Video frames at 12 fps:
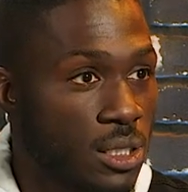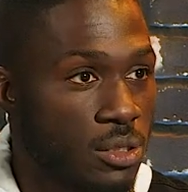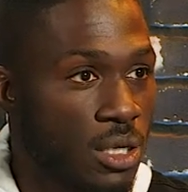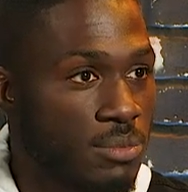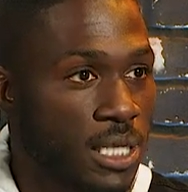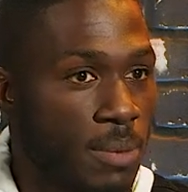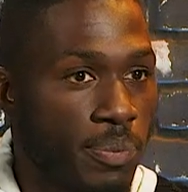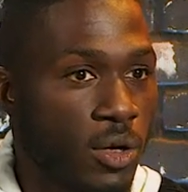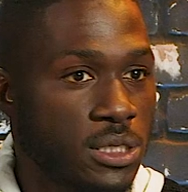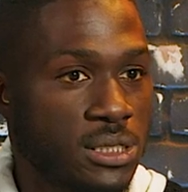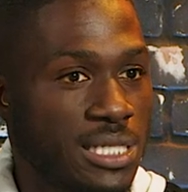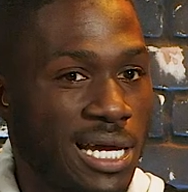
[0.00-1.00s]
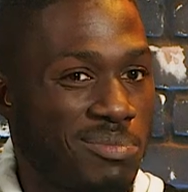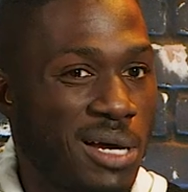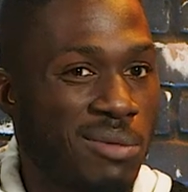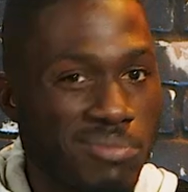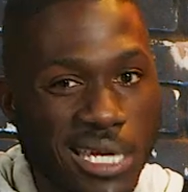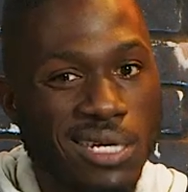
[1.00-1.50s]
You know what I mean? A boss is not
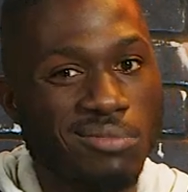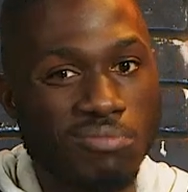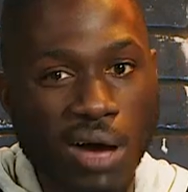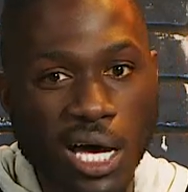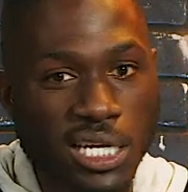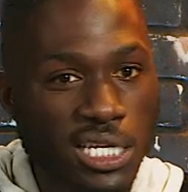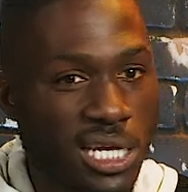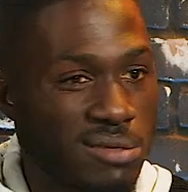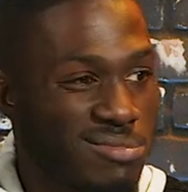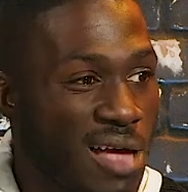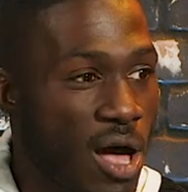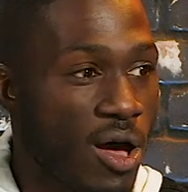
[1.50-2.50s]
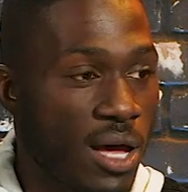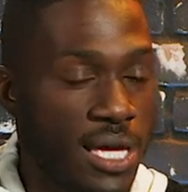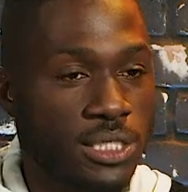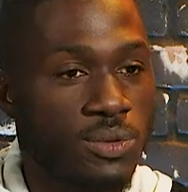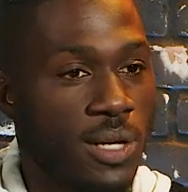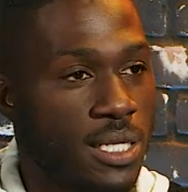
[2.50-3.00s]
about making money and
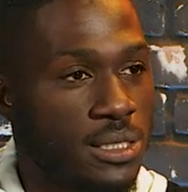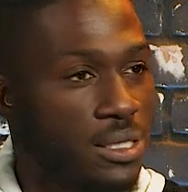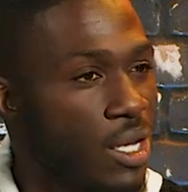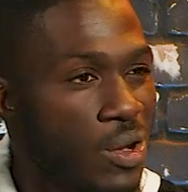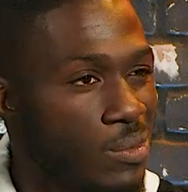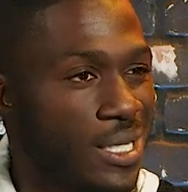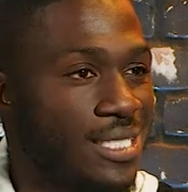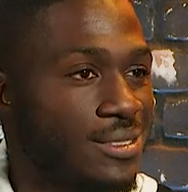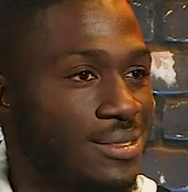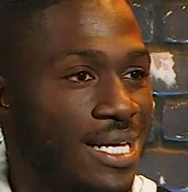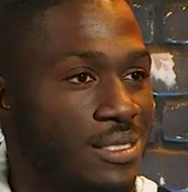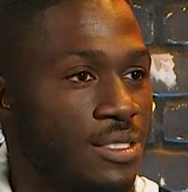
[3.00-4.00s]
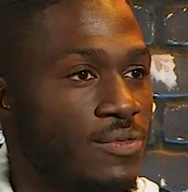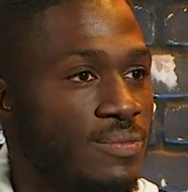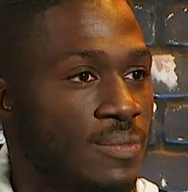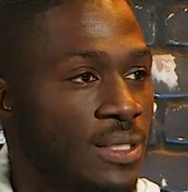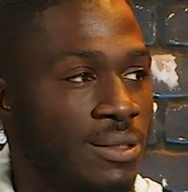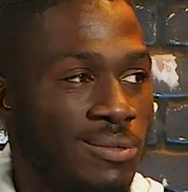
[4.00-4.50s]
X, Y, and Z. No,
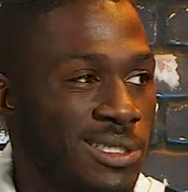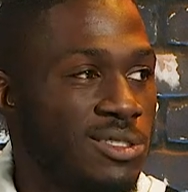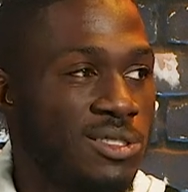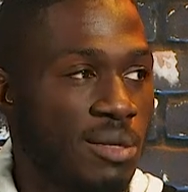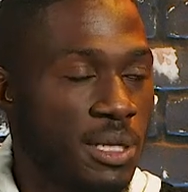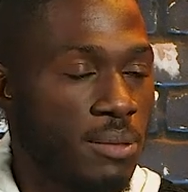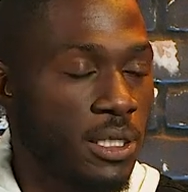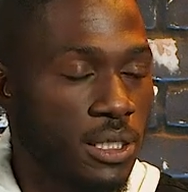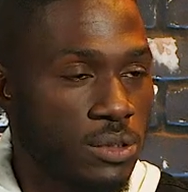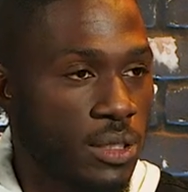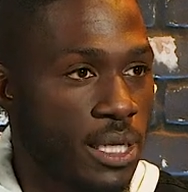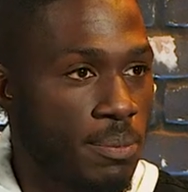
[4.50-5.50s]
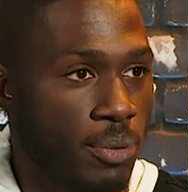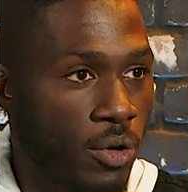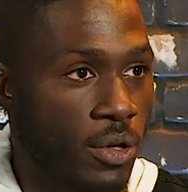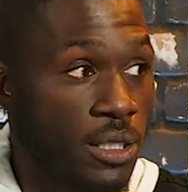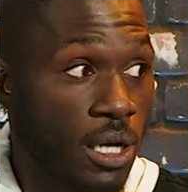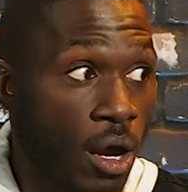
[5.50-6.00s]
when you start making money, it's going to get
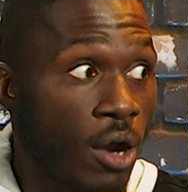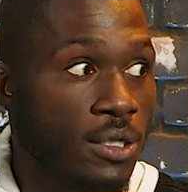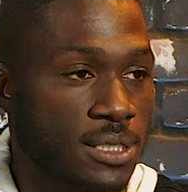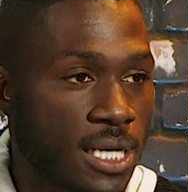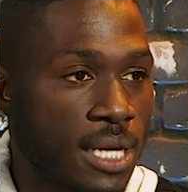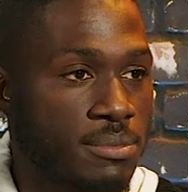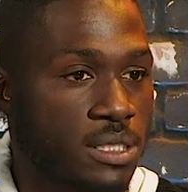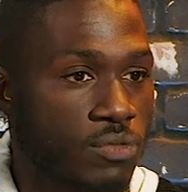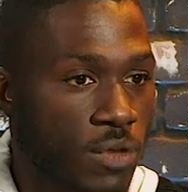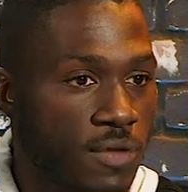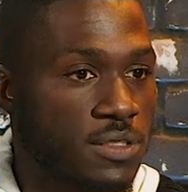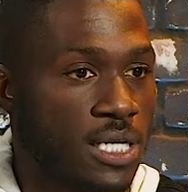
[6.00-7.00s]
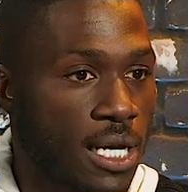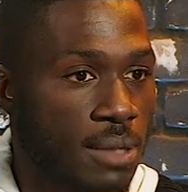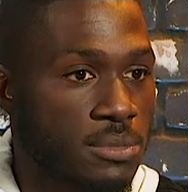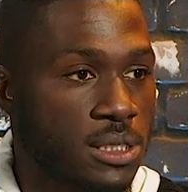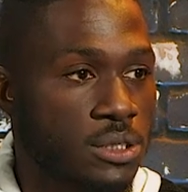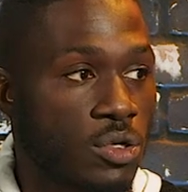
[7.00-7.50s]
boring. The hard times, the rough
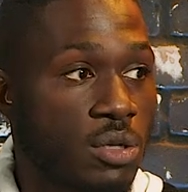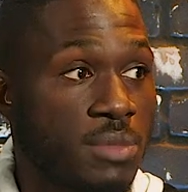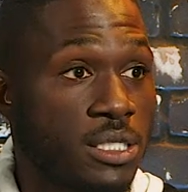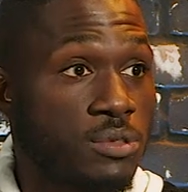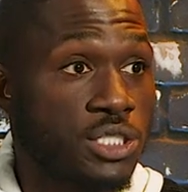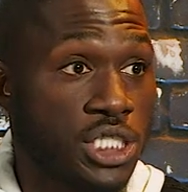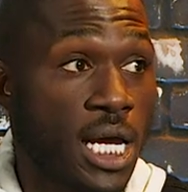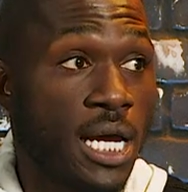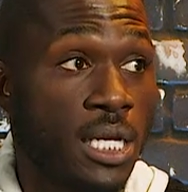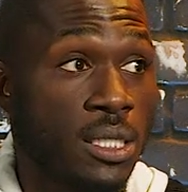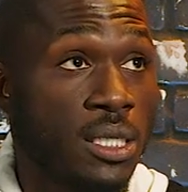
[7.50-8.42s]
times is going to make you shine